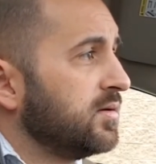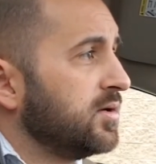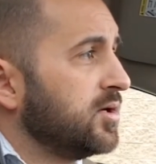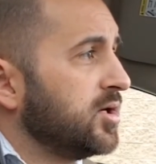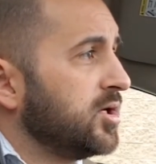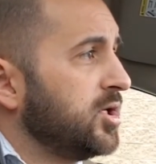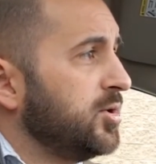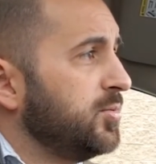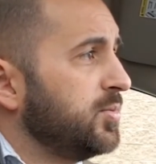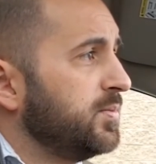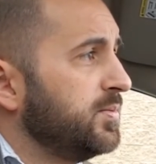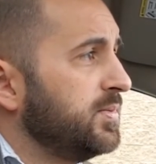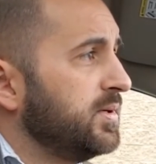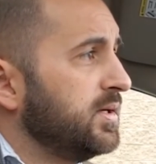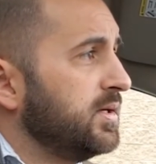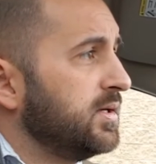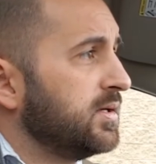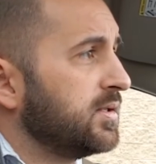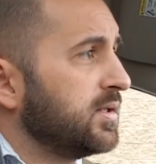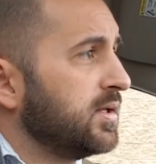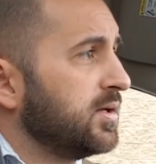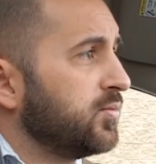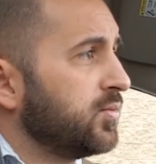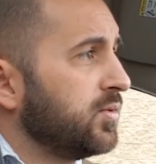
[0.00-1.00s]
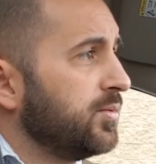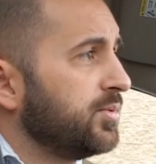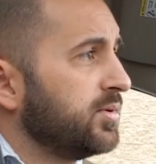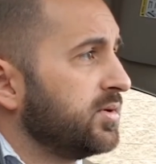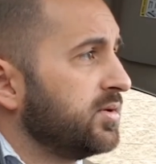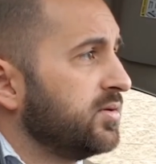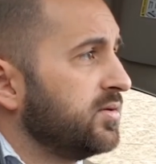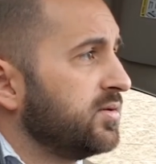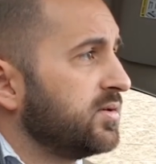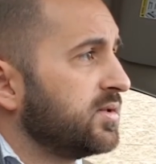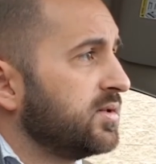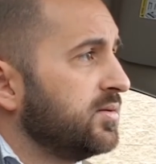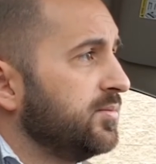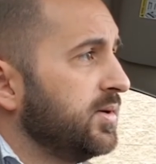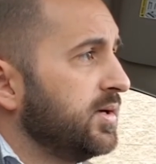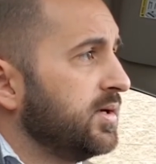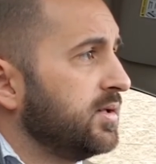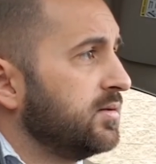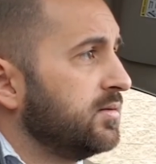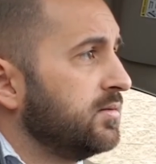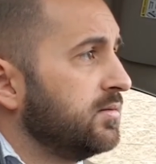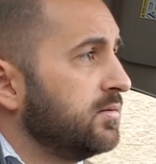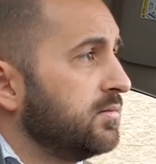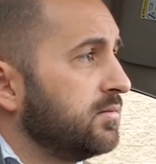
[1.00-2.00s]
human being, they reproduced and
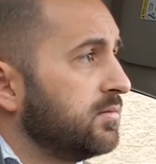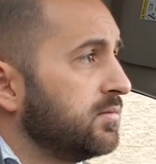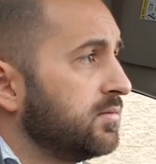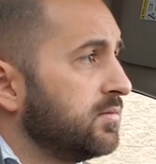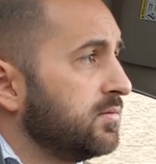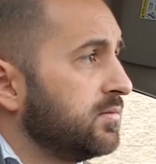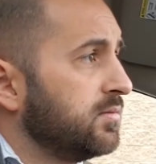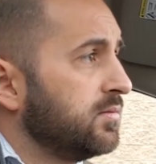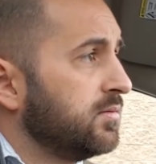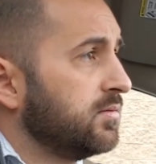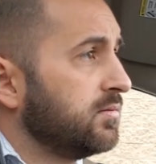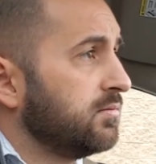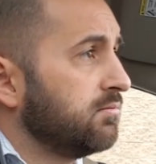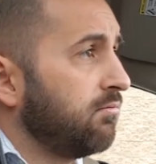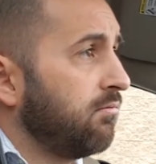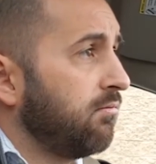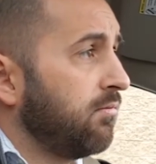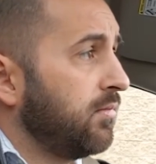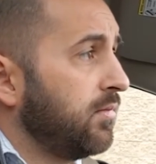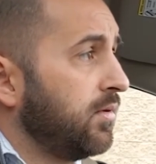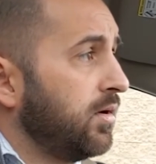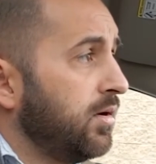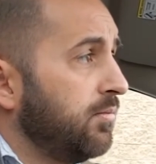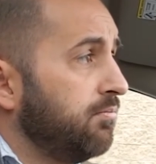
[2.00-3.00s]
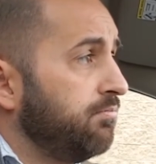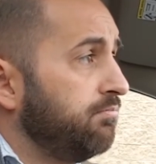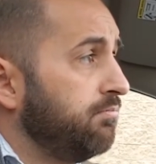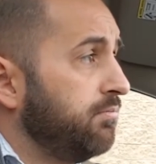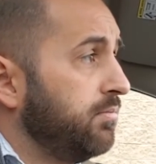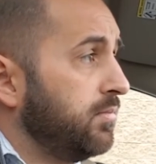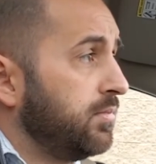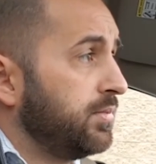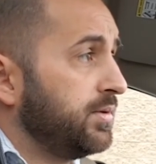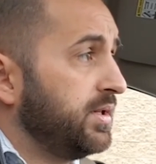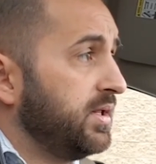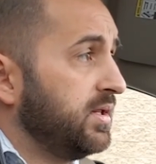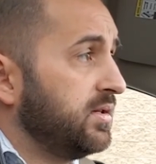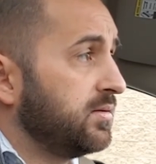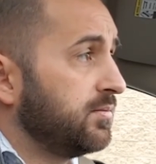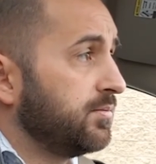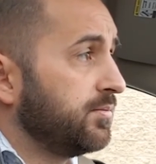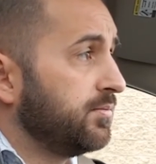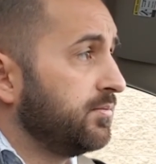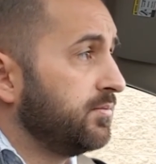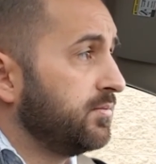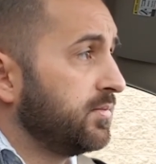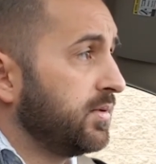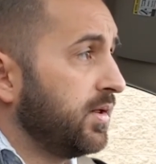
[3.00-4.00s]
made a
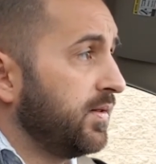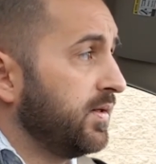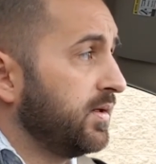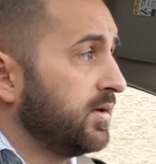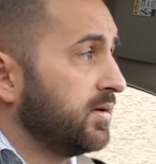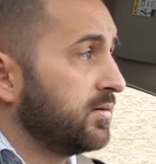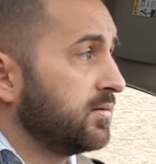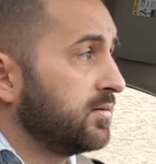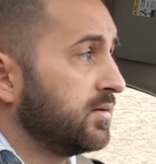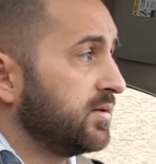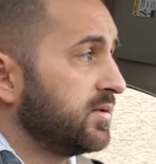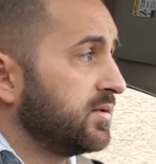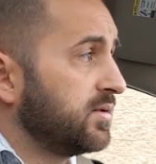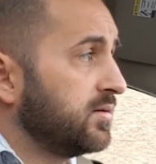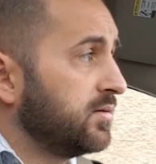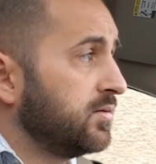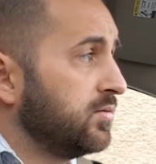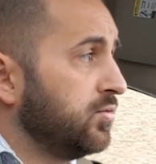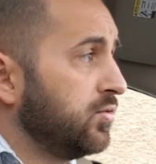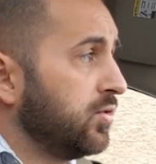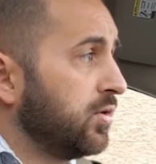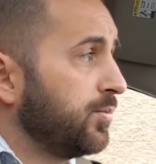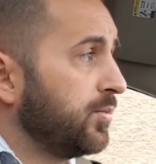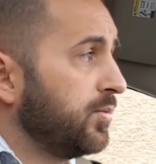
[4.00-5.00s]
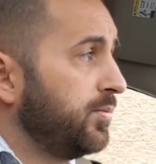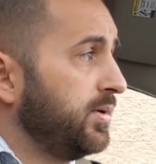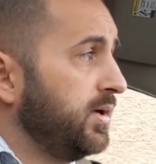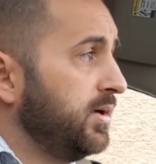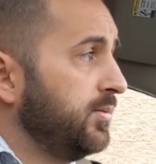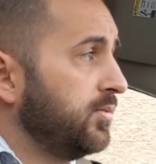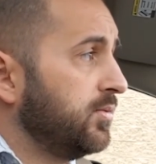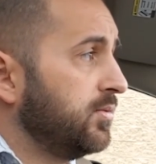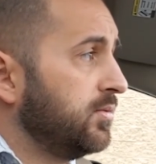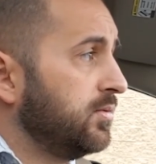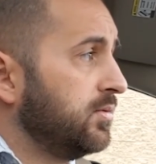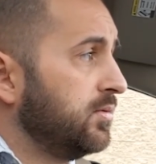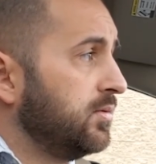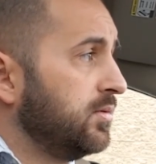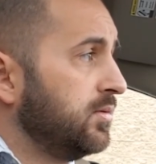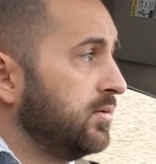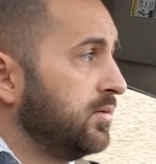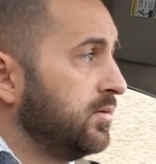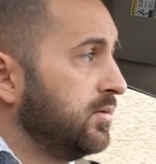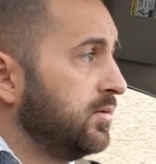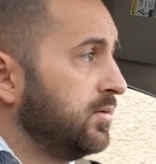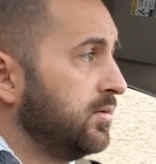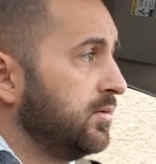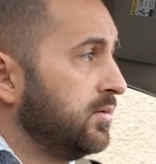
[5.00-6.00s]
decent, I think, just normal people.
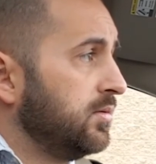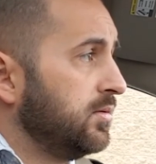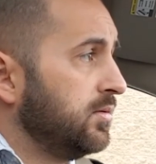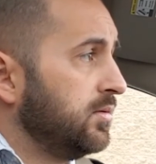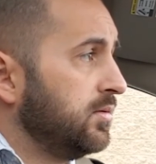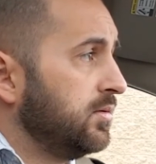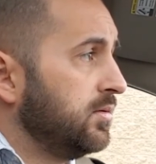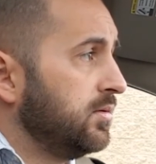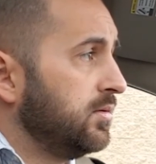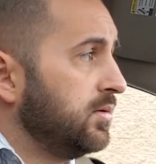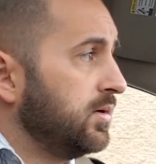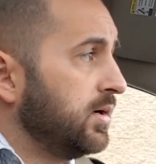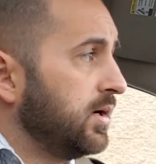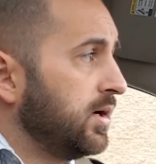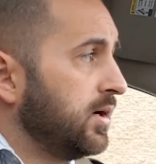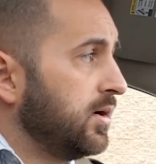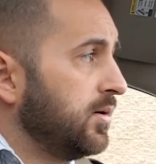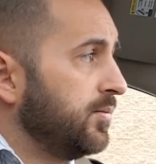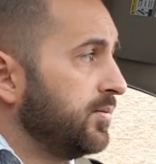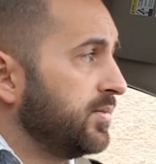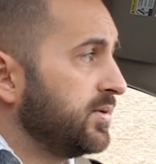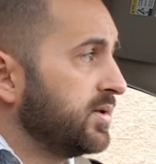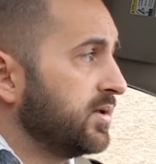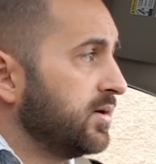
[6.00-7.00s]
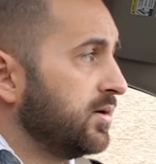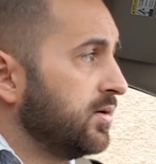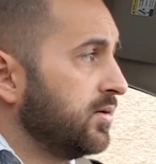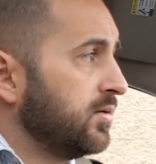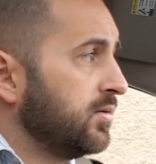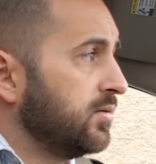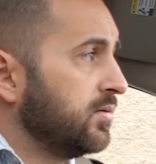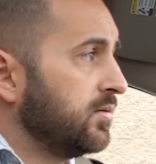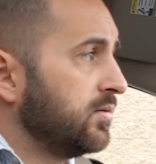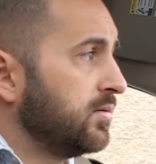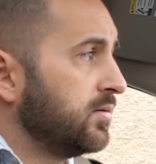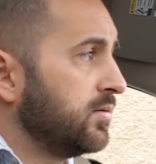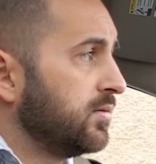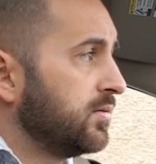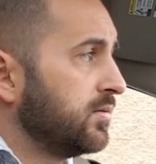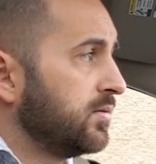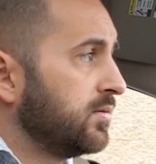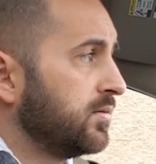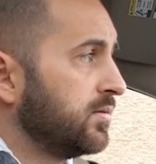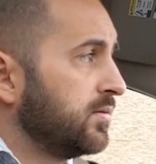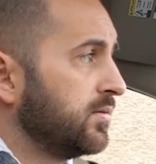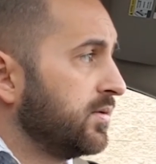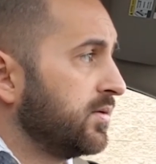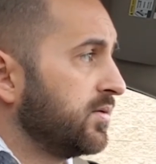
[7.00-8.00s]
So
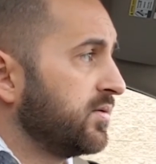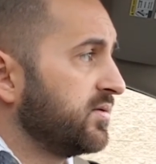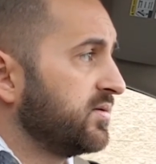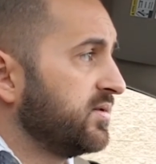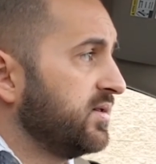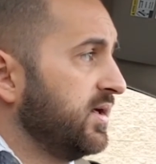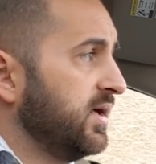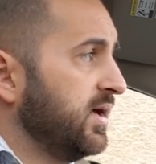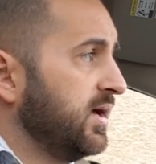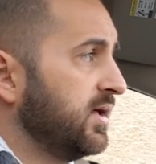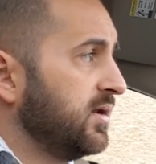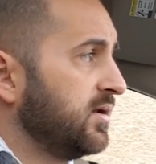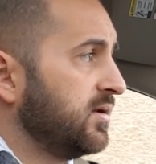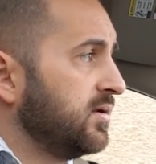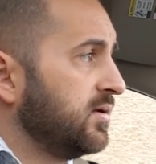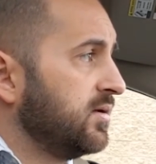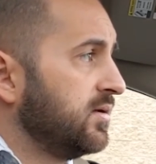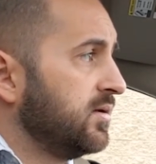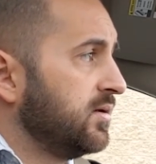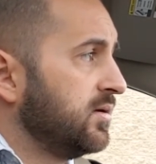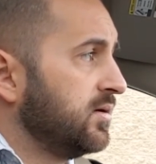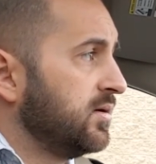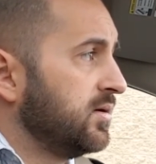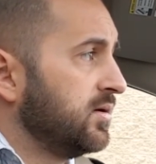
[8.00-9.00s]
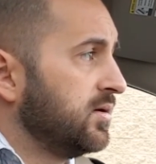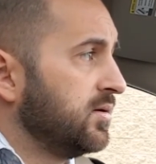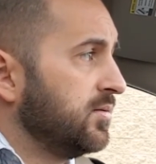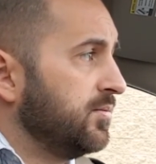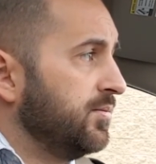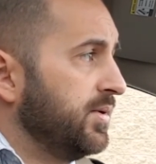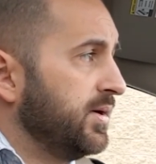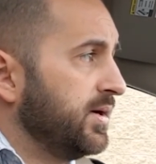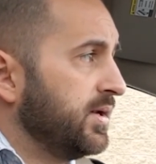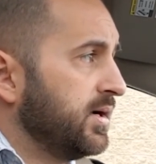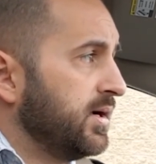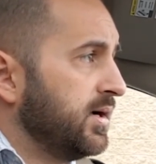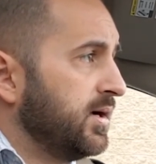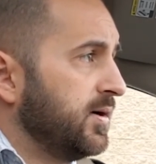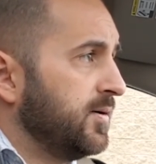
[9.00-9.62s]
there's that. But